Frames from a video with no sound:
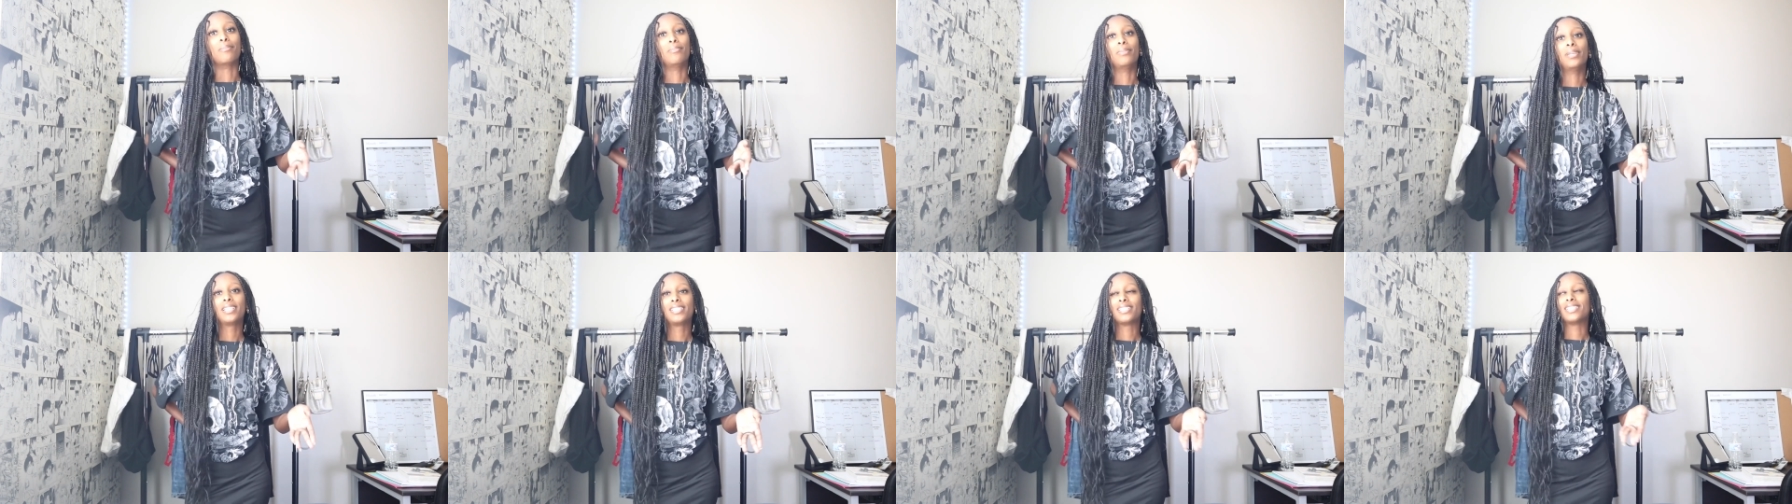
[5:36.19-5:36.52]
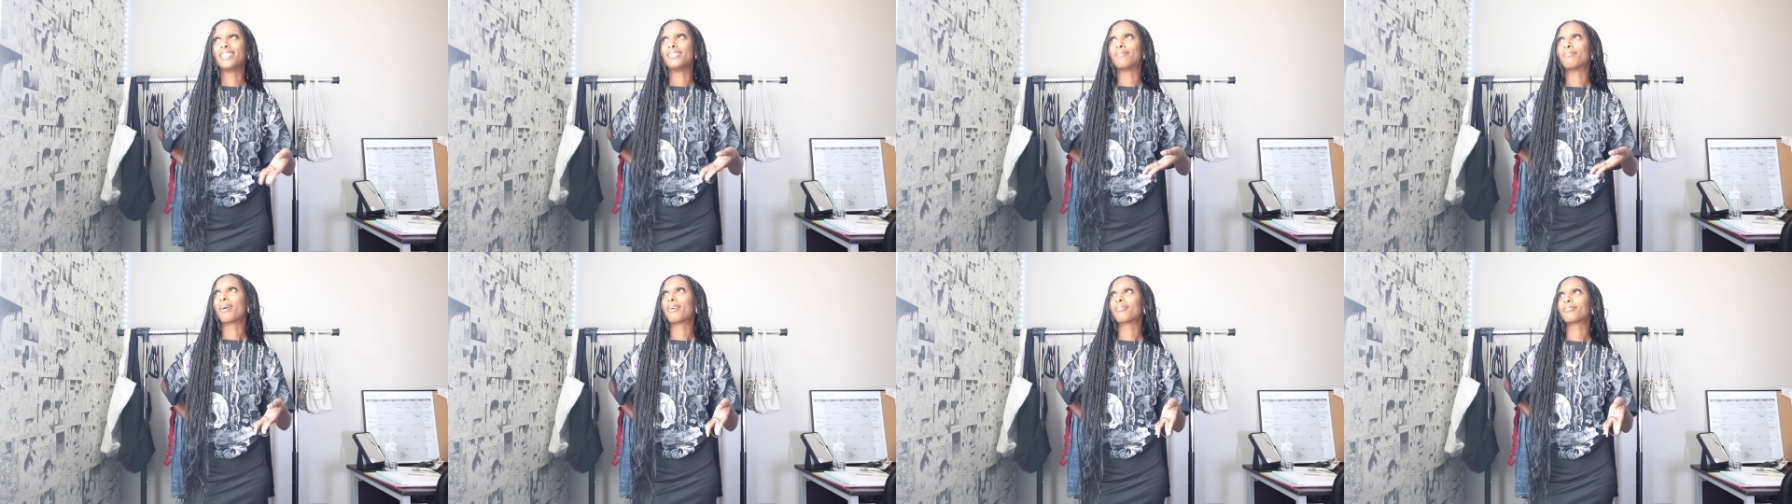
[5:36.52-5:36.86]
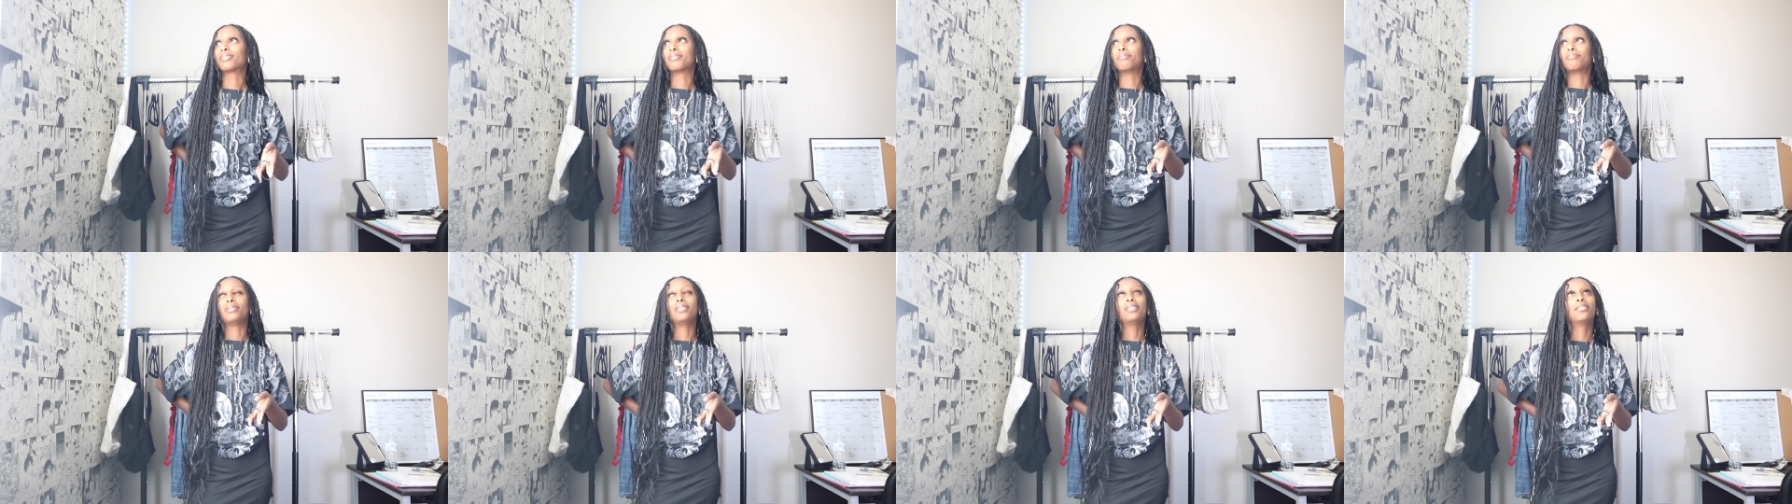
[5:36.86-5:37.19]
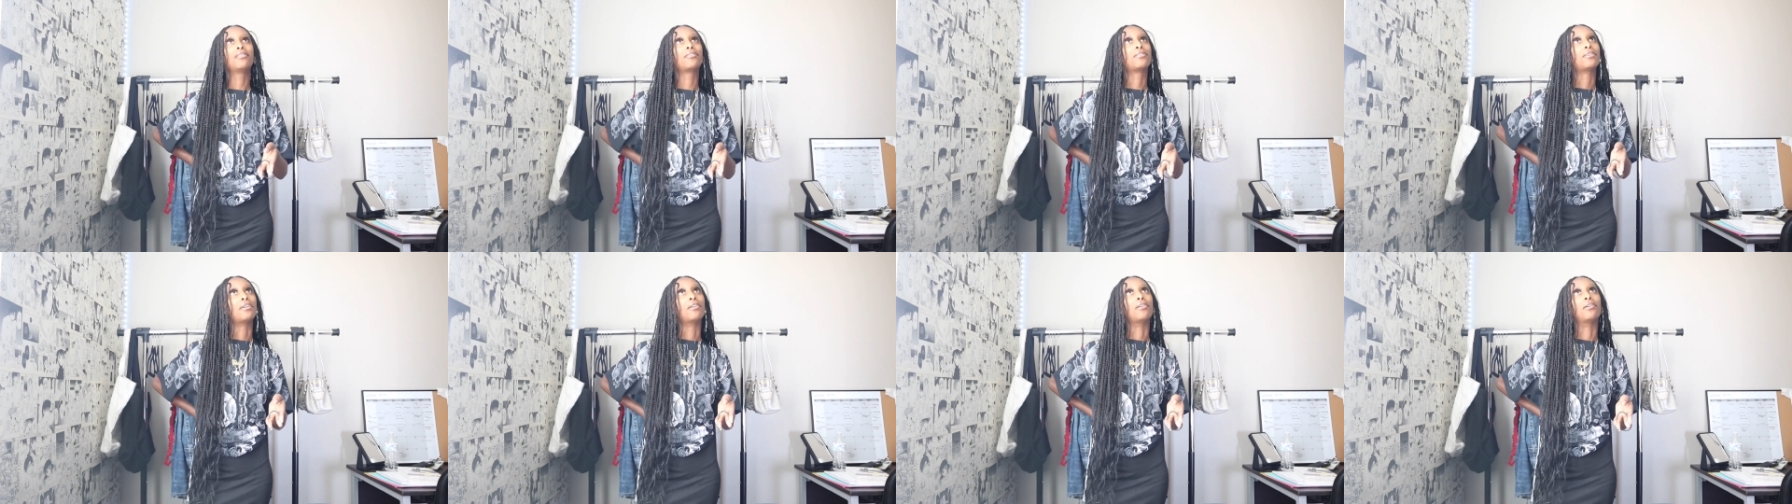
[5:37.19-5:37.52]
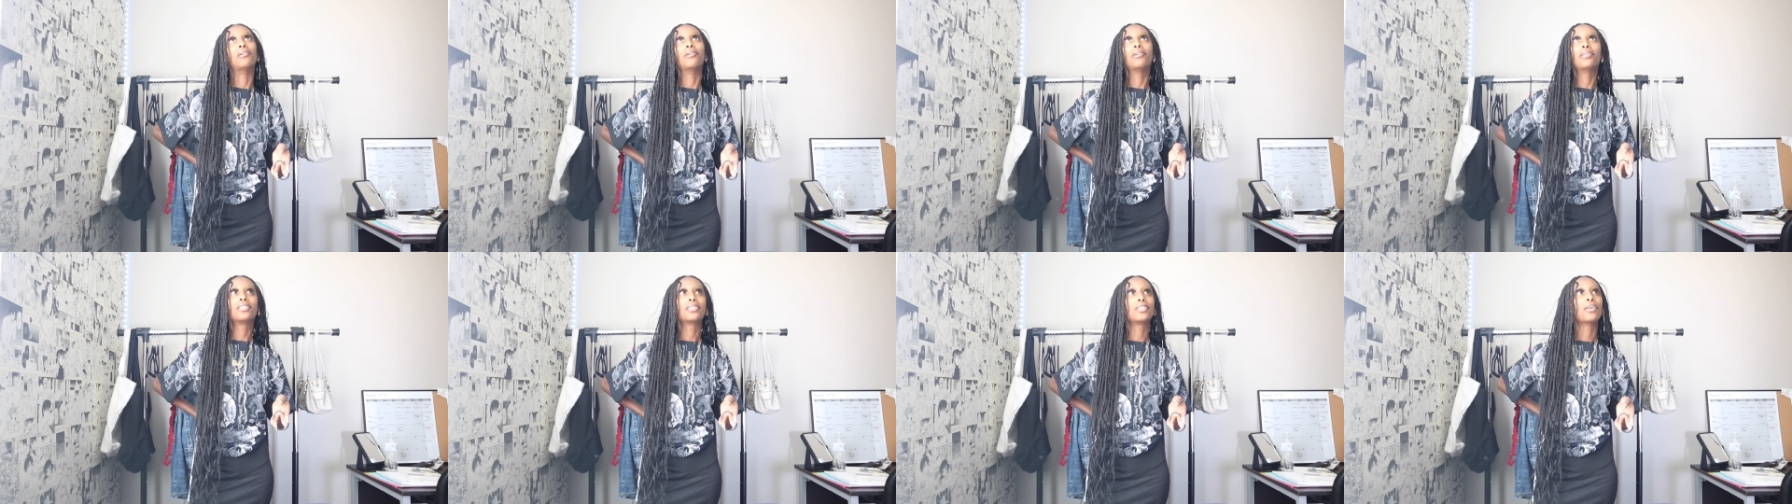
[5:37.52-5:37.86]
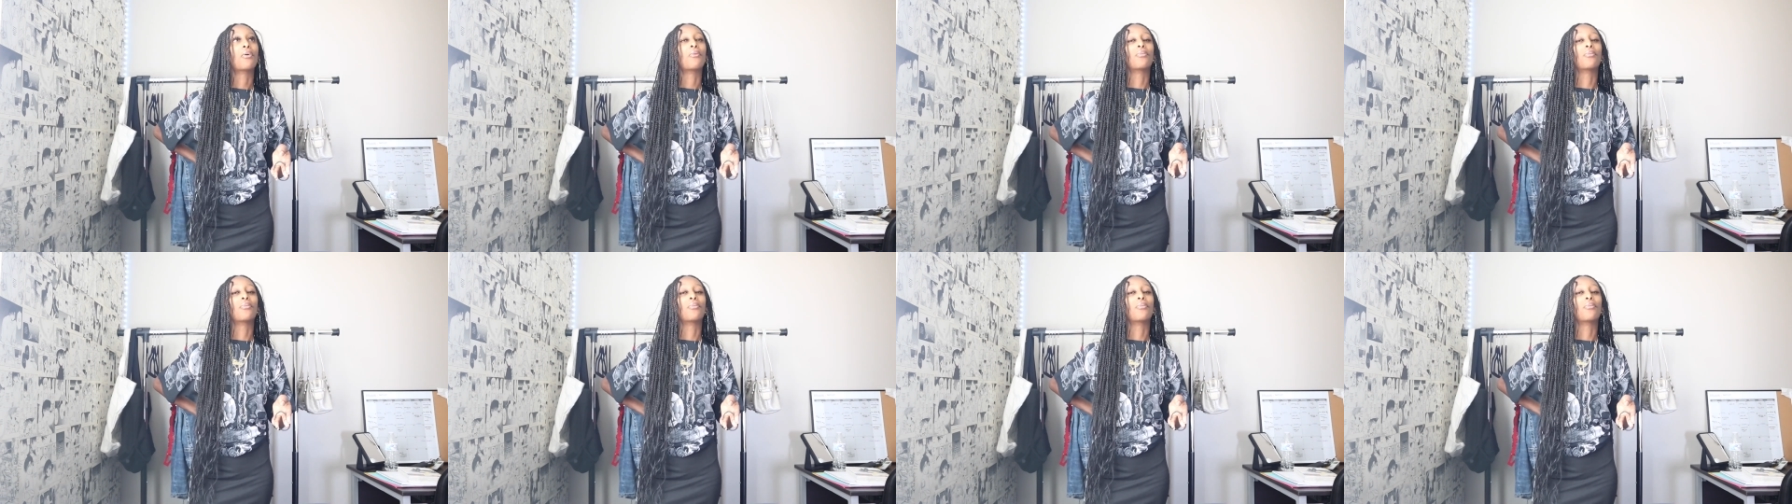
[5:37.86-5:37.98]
bitch is about to be looking good